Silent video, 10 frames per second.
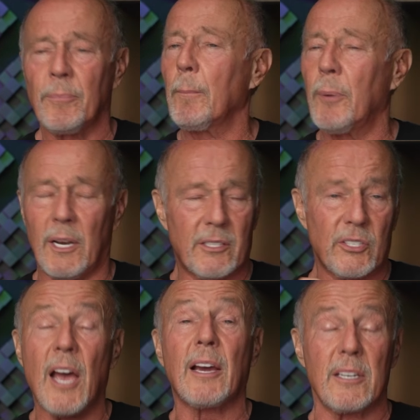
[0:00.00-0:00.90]
but it's
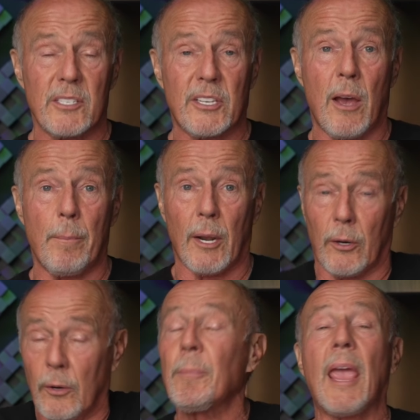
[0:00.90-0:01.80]
not going to sound
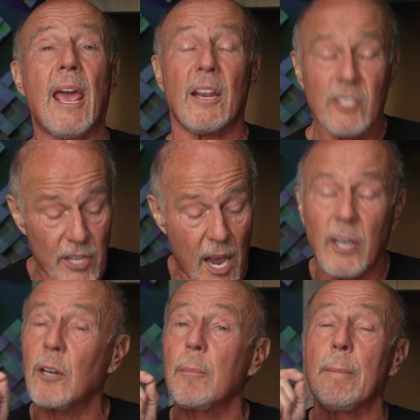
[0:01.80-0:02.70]
better. And it's not
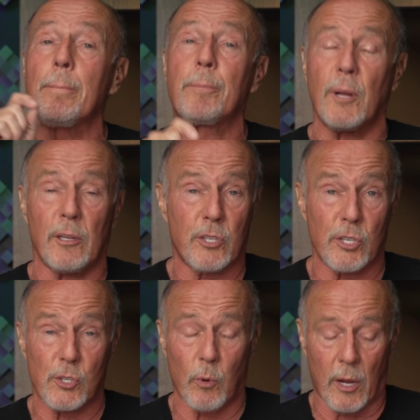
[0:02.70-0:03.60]
going to be built
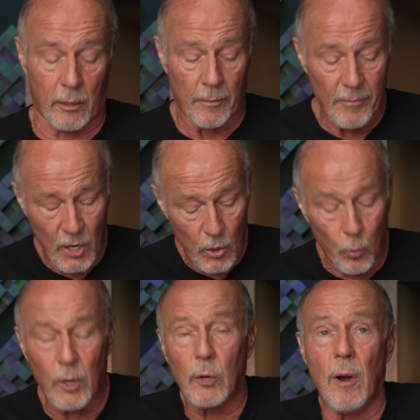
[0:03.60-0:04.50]
as well.
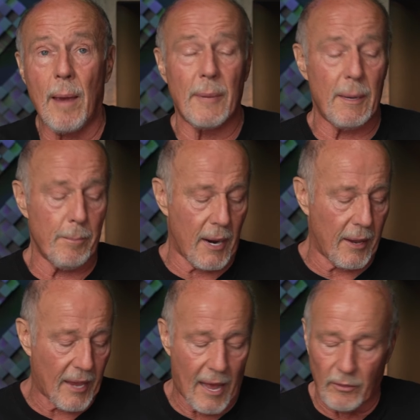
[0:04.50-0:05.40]
What do I mean by
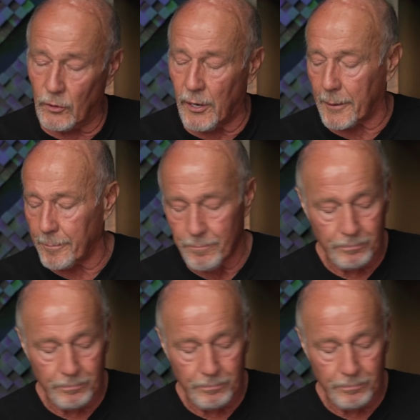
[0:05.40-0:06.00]
that? Look,